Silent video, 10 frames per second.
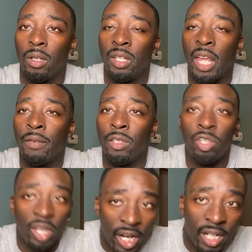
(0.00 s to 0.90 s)
David,
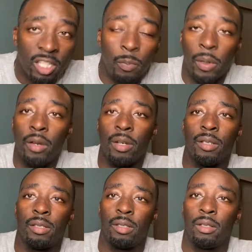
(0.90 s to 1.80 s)
you're
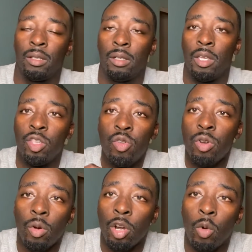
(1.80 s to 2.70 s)
inexperienced. You
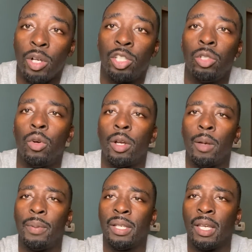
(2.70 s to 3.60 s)
don't know what you're going
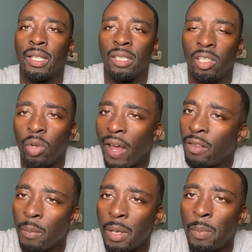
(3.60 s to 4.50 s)
up against, and you have
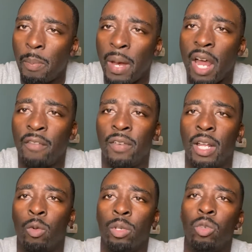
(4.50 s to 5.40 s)
to be prepared for
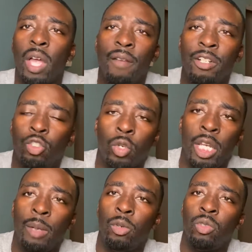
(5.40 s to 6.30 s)
that. When you have a
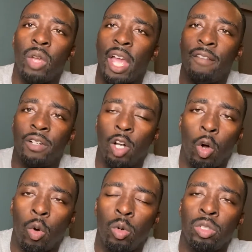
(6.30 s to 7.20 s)
dream, when you have
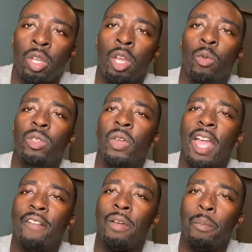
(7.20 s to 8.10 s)
goals, when you
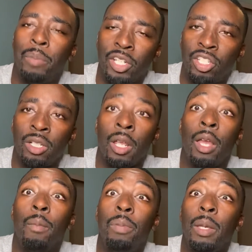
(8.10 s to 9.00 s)
have ambition,
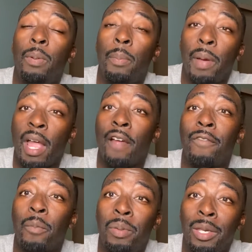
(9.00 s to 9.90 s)
be prepared
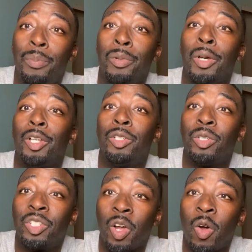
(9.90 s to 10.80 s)
for people to
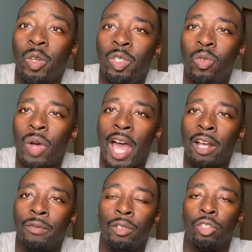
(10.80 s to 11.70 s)
talk you
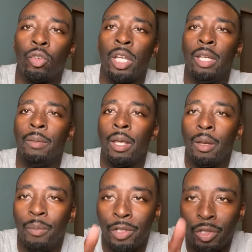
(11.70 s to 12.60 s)
out of your dream,
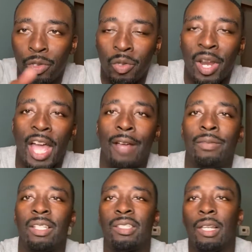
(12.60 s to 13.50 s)
but you do not have
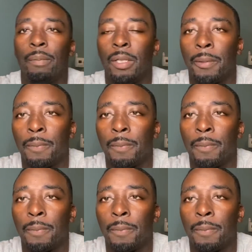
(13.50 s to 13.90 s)
to accept it.